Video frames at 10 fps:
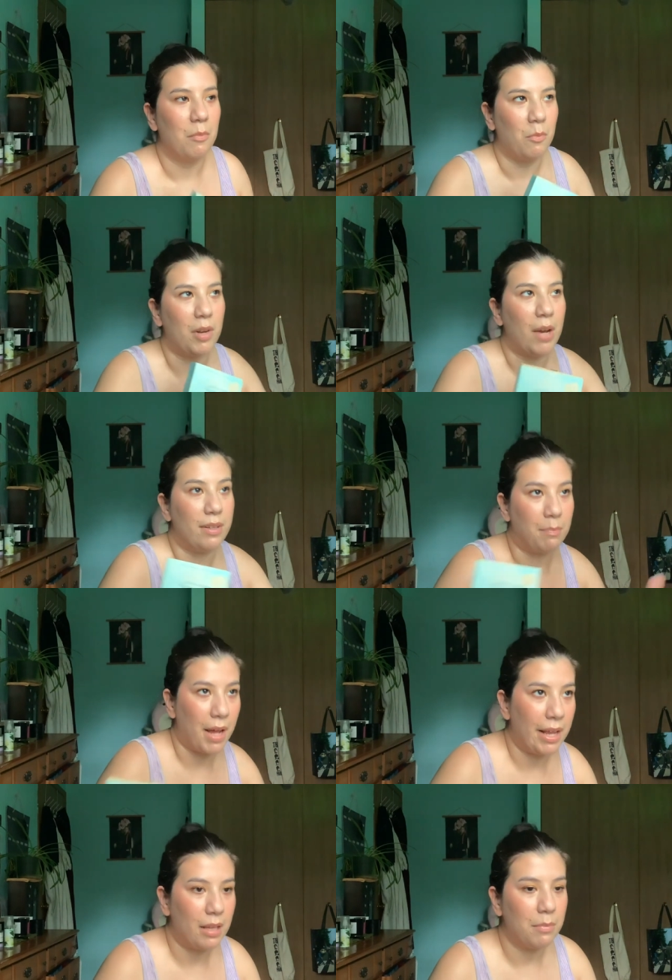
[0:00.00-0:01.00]
when I was
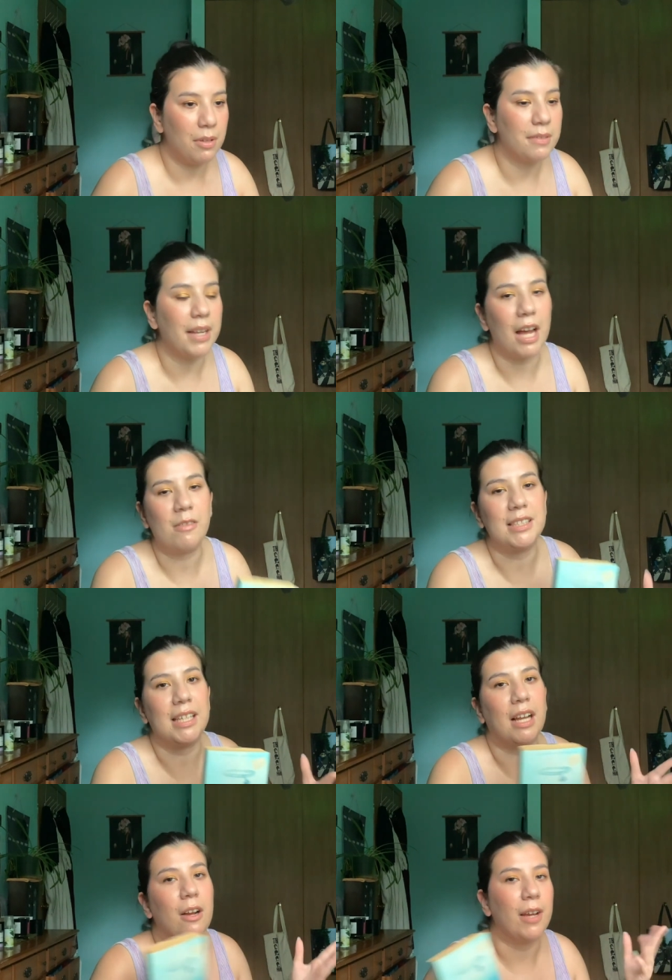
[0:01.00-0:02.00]
buying books, I was
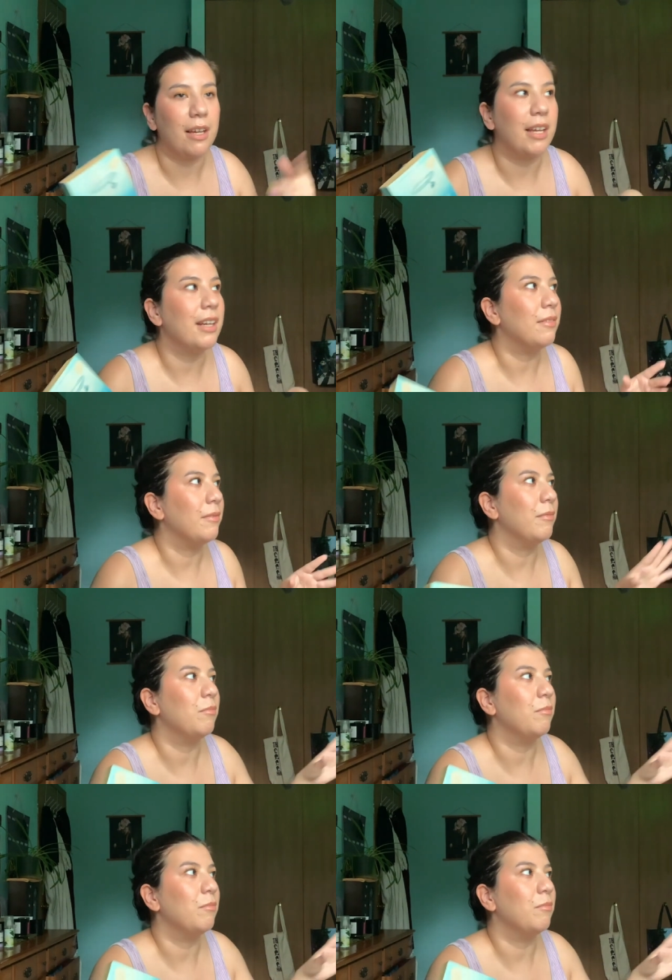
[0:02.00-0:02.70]
like, okay, I gotta